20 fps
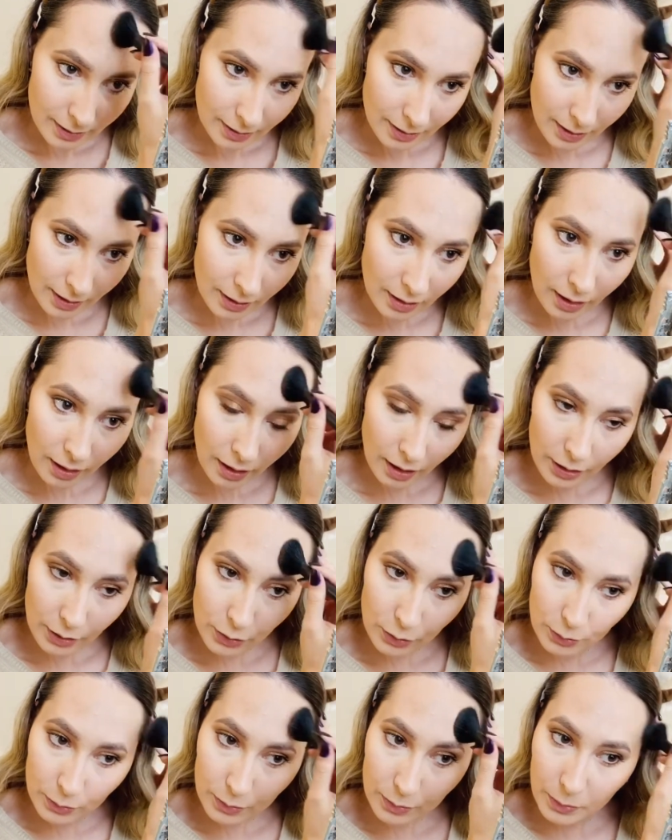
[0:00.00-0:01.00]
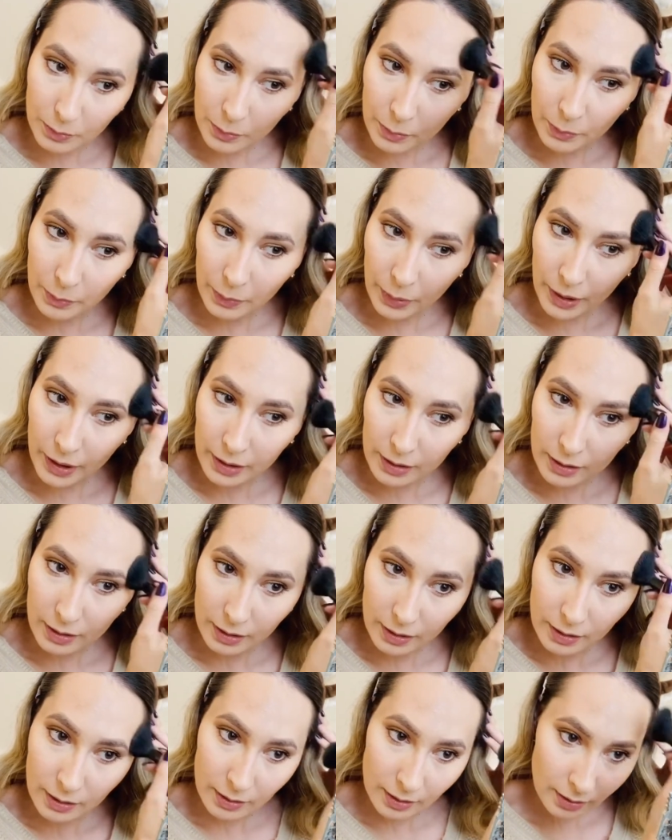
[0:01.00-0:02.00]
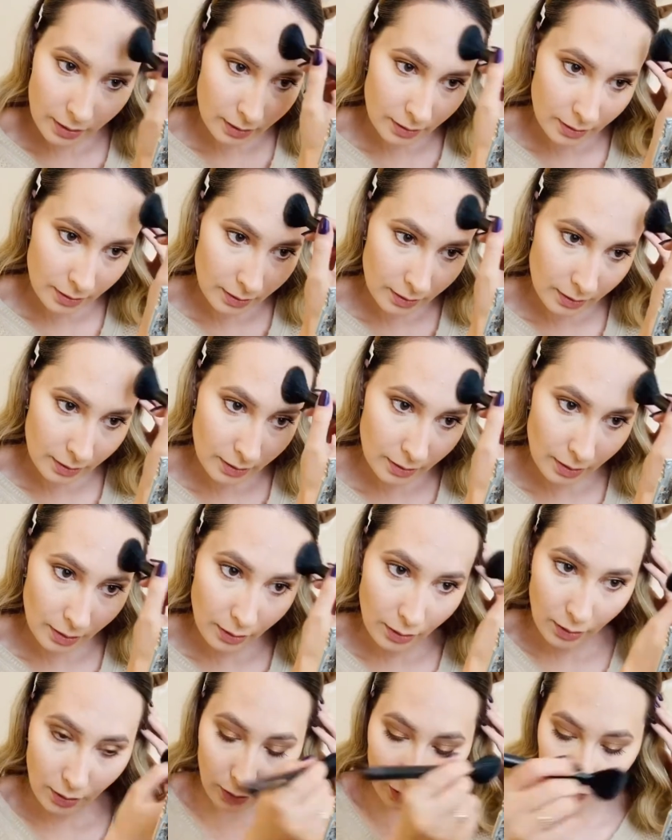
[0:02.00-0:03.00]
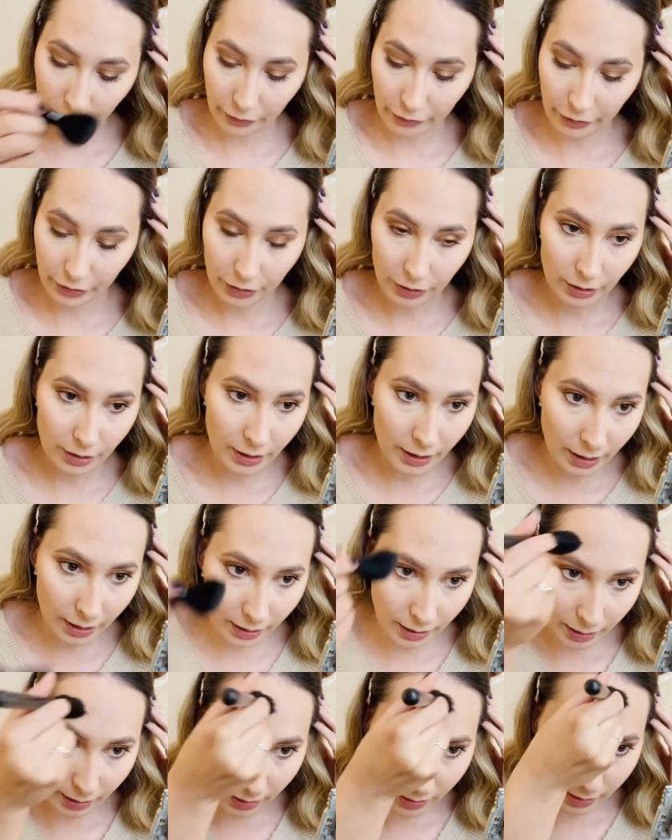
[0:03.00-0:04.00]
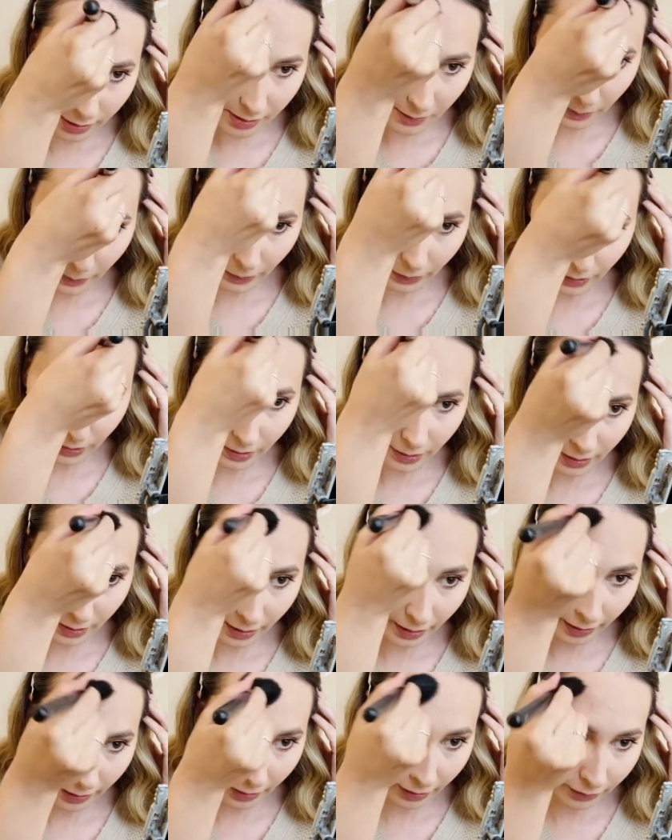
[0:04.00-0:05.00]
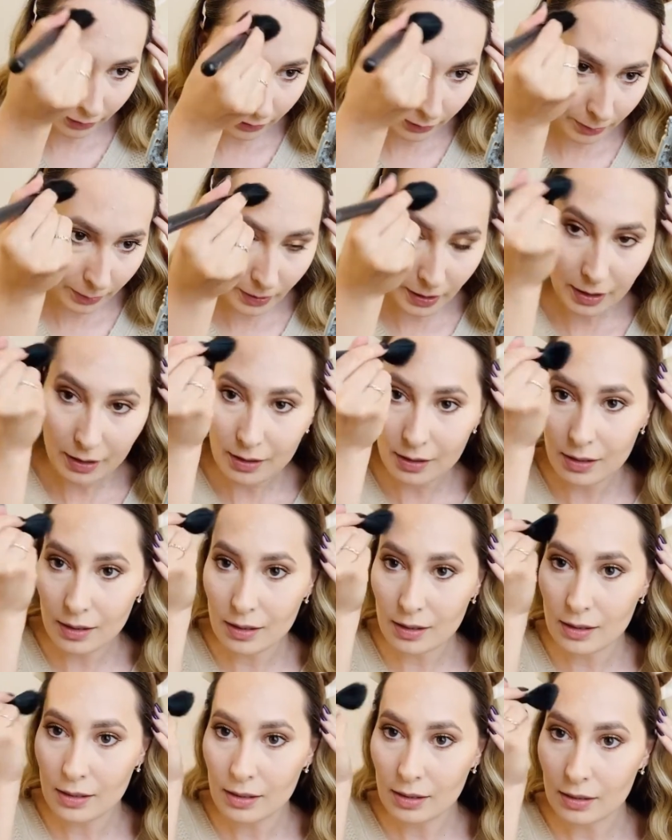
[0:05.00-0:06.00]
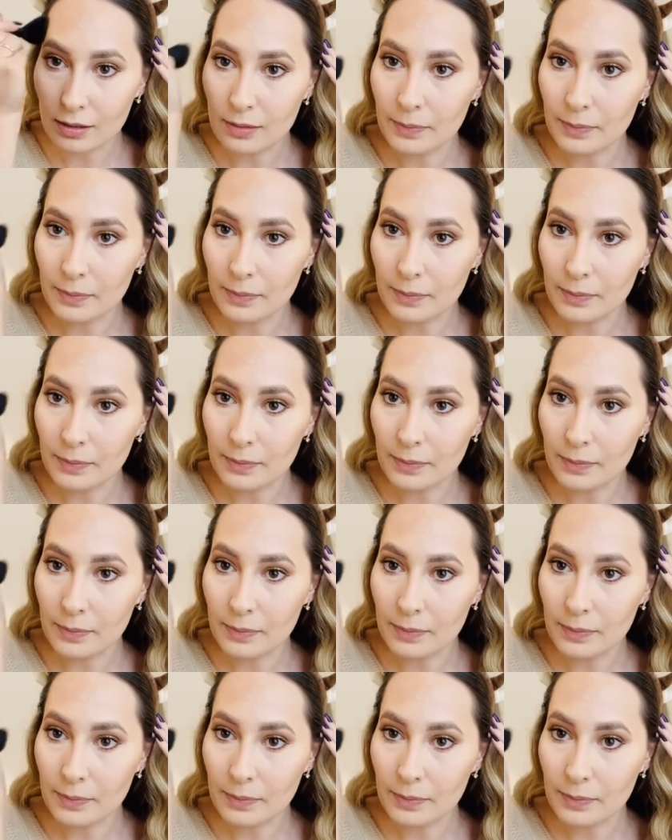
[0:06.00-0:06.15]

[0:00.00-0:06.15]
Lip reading: And I like to blend it over the spot that I have because it's